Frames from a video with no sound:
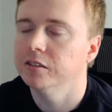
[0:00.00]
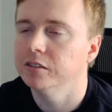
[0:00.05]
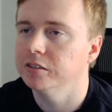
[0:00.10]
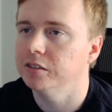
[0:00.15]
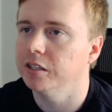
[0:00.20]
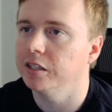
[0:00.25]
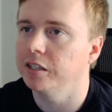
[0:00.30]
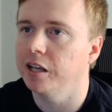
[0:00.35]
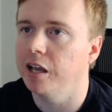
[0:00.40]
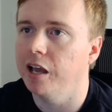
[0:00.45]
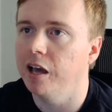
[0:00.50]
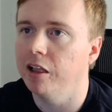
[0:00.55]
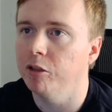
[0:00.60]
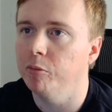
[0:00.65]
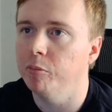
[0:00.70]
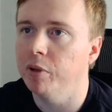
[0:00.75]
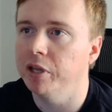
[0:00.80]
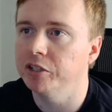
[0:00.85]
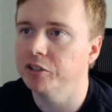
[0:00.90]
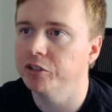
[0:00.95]
It's like
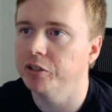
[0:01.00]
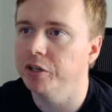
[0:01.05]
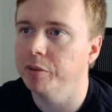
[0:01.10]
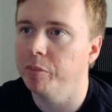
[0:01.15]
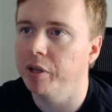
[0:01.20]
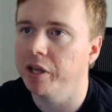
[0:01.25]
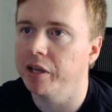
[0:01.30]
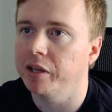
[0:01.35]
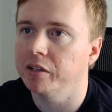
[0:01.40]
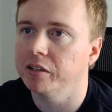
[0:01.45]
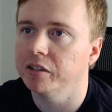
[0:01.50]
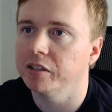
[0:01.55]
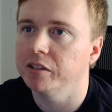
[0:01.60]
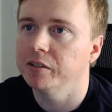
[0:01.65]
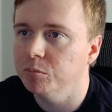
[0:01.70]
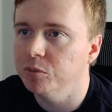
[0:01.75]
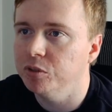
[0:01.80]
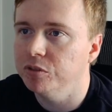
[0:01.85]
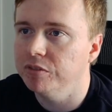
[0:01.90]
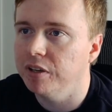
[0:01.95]
elementary band.
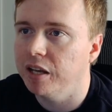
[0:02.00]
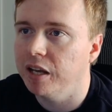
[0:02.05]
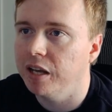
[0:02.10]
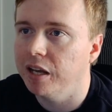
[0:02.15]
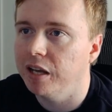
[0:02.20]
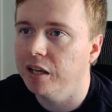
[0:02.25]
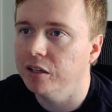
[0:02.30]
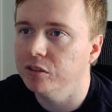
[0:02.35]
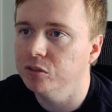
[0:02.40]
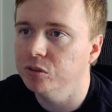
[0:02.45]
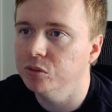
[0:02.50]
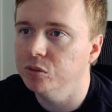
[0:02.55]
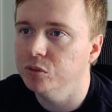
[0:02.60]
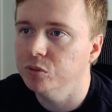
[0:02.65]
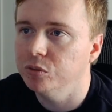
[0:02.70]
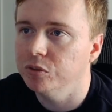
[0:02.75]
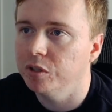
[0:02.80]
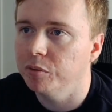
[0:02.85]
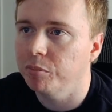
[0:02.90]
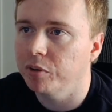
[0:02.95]
Move on
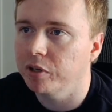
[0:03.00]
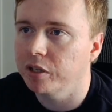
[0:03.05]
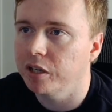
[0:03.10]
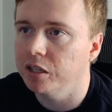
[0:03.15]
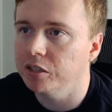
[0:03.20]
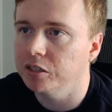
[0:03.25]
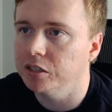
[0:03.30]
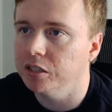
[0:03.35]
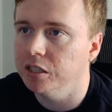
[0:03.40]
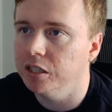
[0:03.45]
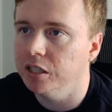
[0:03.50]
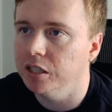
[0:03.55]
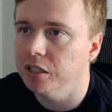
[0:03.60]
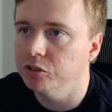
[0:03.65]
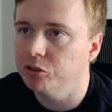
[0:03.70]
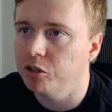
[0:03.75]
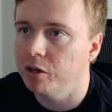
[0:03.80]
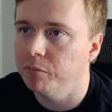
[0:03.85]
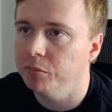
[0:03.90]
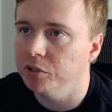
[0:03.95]
to the percussion.
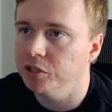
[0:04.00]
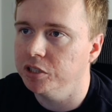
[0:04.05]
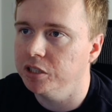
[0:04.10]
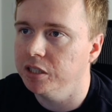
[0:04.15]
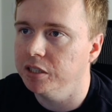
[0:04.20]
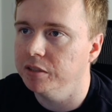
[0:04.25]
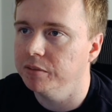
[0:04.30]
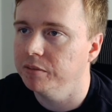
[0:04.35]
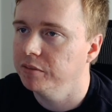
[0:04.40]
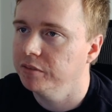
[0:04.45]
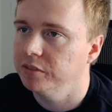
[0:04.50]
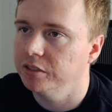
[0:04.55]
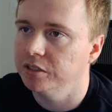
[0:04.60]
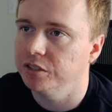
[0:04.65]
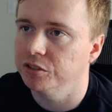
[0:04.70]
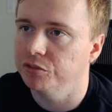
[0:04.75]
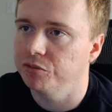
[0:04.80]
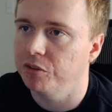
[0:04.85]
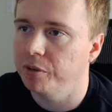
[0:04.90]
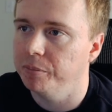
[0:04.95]
Drum machine. This
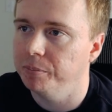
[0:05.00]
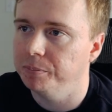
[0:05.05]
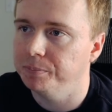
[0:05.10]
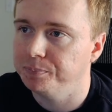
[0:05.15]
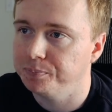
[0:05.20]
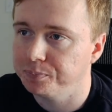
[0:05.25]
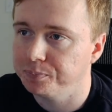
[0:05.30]
is fun.